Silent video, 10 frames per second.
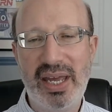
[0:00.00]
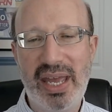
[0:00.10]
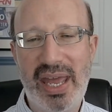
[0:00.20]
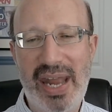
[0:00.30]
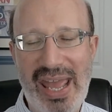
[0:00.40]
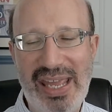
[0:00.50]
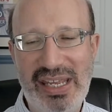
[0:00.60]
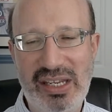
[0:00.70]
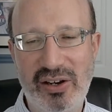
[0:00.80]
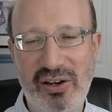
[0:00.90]
an
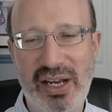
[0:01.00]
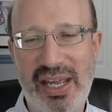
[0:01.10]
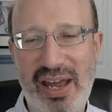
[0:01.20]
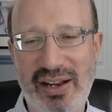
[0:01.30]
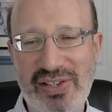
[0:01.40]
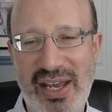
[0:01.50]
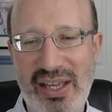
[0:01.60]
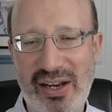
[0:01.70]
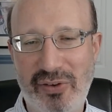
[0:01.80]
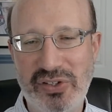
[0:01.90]
AE or account
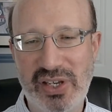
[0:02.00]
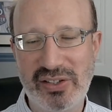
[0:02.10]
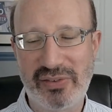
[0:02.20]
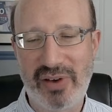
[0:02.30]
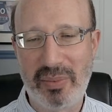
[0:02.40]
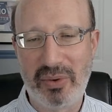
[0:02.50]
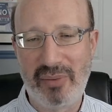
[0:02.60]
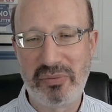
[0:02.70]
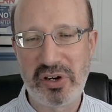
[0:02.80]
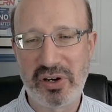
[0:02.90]
executive or sales development rep
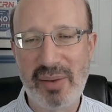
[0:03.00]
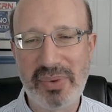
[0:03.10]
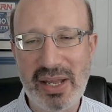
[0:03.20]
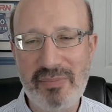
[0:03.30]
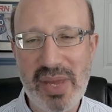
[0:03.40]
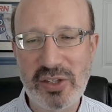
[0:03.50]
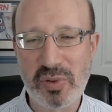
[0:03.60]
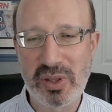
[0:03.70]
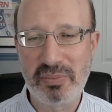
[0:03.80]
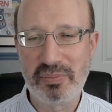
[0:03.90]
from your company meets
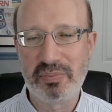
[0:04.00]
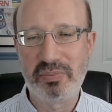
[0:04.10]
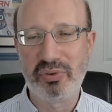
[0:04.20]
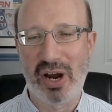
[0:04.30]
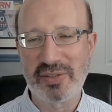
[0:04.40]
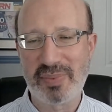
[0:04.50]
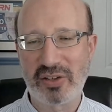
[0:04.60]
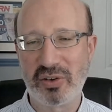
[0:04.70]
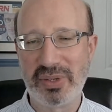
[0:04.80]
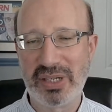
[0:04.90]
with a prospect
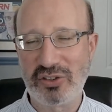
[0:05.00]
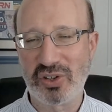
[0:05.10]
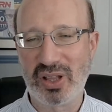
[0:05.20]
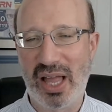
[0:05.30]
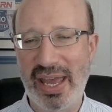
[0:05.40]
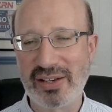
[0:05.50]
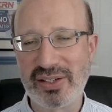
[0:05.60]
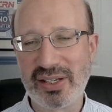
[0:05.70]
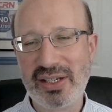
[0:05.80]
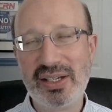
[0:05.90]
or a potential client.
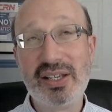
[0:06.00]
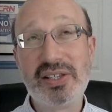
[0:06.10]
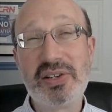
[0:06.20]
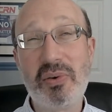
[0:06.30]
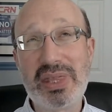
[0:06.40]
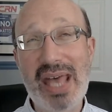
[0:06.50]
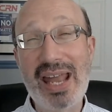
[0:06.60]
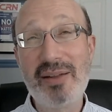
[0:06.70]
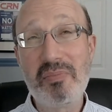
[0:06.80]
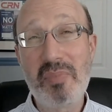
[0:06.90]
So with that
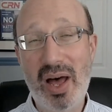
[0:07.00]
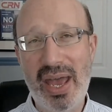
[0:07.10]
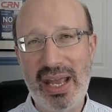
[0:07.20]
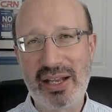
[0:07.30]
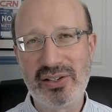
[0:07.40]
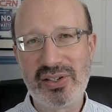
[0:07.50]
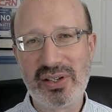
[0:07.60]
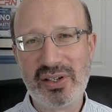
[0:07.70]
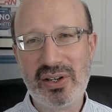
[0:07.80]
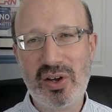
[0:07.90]
in mind,
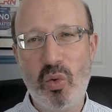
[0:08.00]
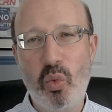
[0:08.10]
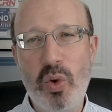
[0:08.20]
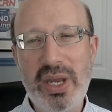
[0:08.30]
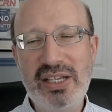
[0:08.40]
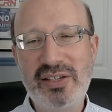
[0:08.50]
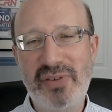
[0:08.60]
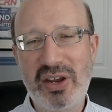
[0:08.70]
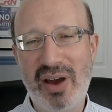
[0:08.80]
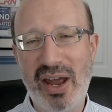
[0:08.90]
we need to
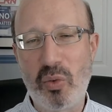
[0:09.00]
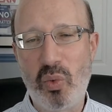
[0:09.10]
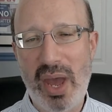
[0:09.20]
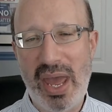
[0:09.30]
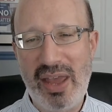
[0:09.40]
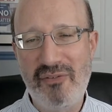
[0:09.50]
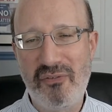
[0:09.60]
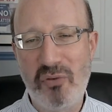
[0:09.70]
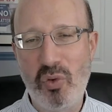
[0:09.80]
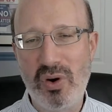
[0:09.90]
figure out a way
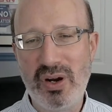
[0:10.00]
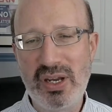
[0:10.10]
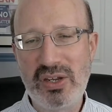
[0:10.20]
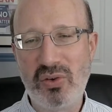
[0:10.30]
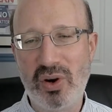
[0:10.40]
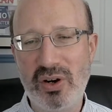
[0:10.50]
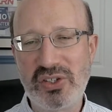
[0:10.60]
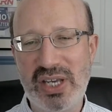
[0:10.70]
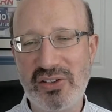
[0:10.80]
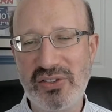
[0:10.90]
for your
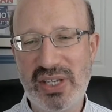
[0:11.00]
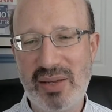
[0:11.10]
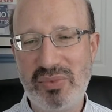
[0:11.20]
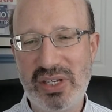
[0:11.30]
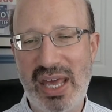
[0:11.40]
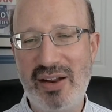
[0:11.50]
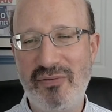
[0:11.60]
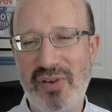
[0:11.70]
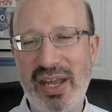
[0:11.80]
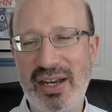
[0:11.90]
sales team to get
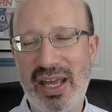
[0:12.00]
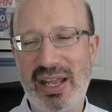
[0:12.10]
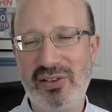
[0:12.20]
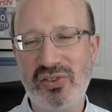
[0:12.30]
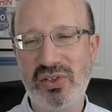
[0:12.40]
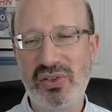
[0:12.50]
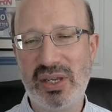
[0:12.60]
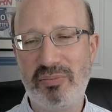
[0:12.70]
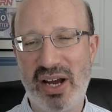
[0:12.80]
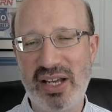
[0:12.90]
invited in to the
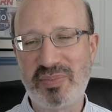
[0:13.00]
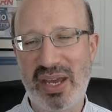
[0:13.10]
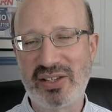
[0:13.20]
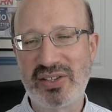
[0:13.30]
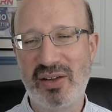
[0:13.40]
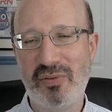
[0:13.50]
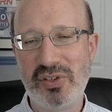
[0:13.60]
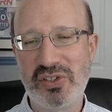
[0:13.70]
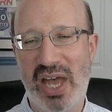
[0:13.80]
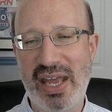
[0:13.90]
prospects
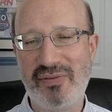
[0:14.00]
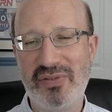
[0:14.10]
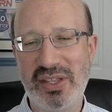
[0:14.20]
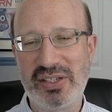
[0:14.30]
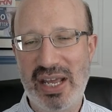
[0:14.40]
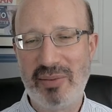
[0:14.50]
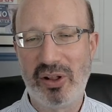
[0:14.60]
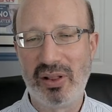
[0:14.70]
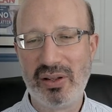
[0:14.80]
side of the table.